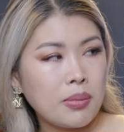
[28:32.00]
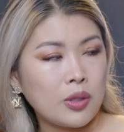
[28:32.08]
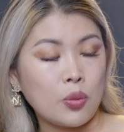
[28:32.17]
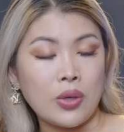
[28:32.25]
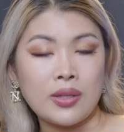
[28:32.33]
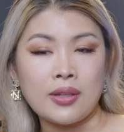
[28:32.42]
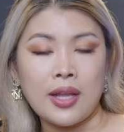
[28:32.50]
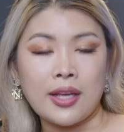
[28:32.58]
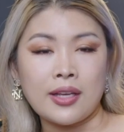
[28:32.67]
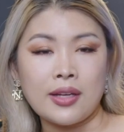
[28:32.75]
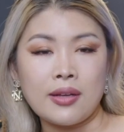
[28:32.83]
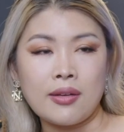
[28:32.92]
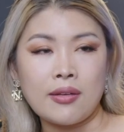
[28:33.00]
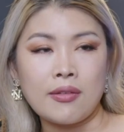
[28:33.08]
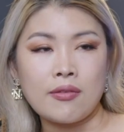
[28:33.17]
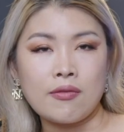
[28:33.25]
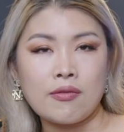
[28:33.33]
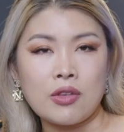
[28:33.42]
But when
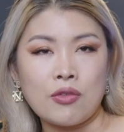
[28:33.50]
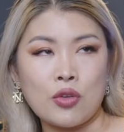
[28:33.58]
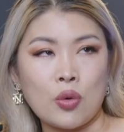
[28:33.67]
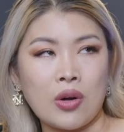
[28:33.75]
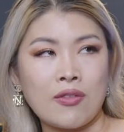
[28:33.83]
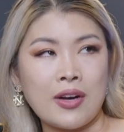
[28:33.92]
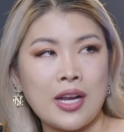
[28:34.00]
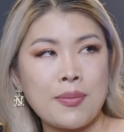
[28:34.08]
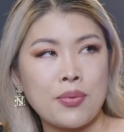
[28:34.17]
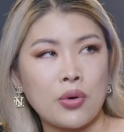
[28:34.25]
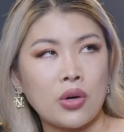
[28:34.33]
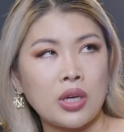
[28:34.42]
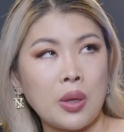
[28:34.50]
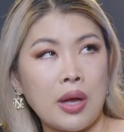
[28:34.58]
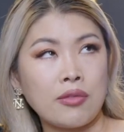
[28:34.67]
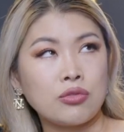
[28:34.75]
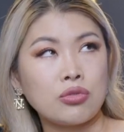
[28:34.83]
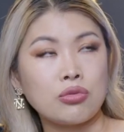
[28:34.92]
if you are very poor, you
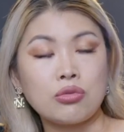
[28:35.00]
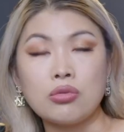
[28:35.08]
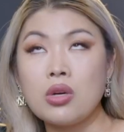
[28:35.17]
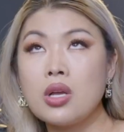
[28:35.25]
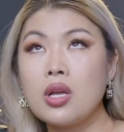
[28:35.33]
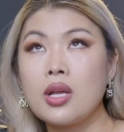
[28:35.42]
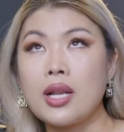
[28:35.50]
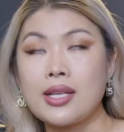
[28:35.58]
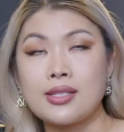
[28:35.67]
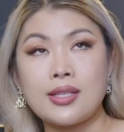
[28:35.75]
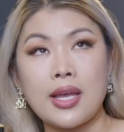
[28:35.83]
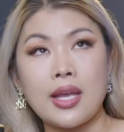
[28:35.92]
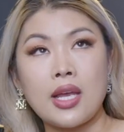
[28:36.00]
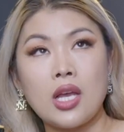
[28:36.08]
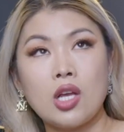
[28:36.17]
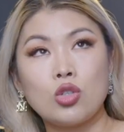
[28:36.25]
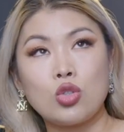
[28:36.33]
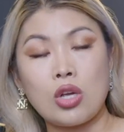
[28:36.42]
have to, let's say,
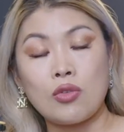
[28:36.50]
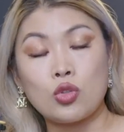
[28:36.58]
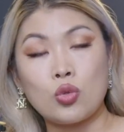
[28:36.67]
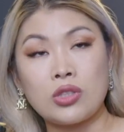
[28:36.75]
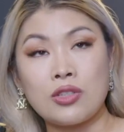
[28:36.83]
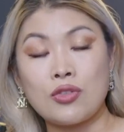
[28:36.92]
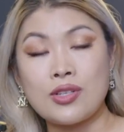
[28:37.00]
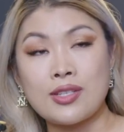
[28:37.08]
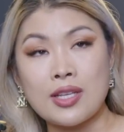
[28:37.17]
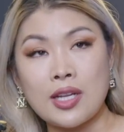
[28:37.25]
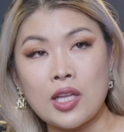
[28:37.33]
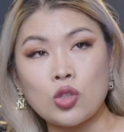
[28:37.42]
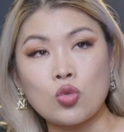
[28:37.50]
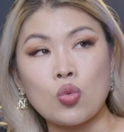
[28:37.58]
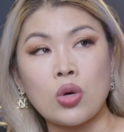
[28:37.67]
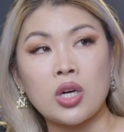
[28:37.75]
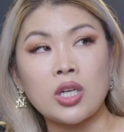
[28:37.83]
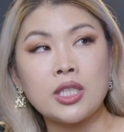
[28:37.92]
travel to a different city to
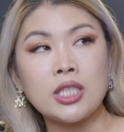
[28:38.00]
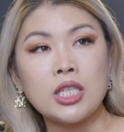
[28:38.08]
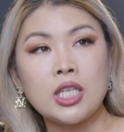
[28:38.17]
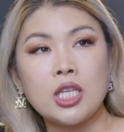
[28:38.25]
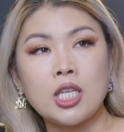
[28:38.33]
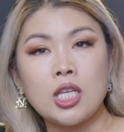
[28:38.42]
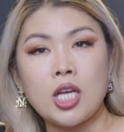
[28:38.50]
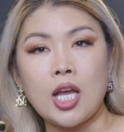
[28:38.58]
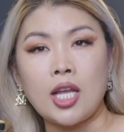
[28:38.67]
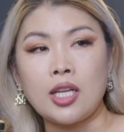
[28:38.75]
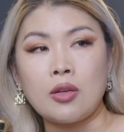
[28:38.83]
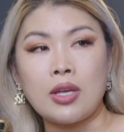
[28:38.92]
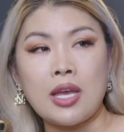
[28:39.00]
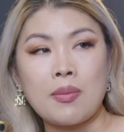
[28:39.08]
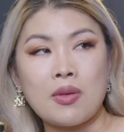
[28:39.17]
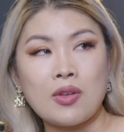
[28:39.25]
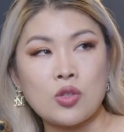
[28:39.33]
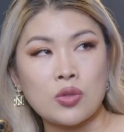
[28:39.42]
work, and you can't
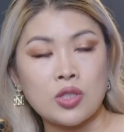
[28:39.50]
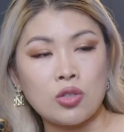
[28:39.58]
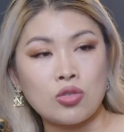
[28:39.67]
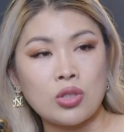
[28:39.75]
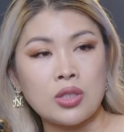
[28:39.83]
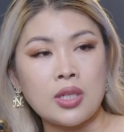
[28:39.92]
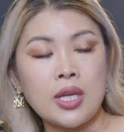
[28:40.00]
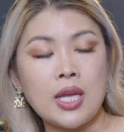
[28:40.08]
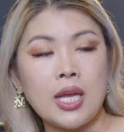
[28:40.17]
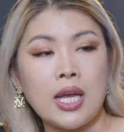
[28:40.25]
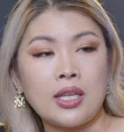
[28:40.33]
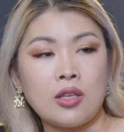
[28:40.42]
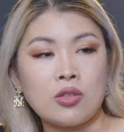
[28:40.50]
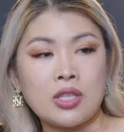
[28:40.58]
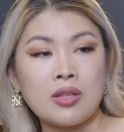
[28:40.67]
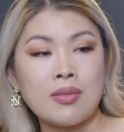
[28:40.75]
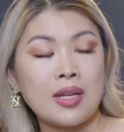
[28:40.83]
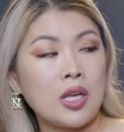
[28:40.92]
be with your children, and you send
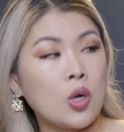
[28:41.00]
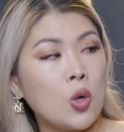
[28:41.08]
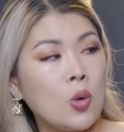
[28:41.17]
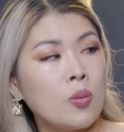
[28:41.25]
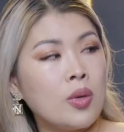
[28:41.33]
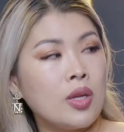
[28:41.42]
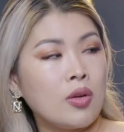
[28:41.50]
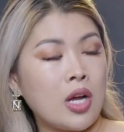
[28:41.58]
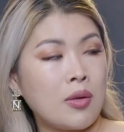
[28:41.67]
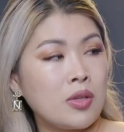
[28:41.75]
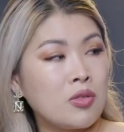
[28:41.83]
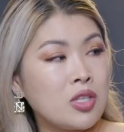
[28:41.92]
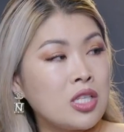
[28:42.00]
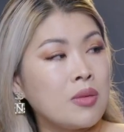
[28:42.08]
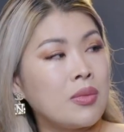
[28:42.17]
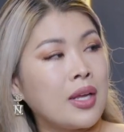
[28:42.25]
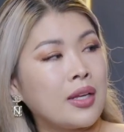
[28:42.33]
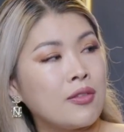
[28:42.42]
the money home. You see them
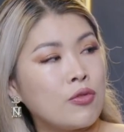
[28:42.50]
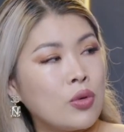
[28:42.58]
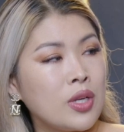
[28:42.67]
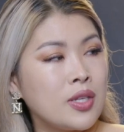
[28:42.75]
like 4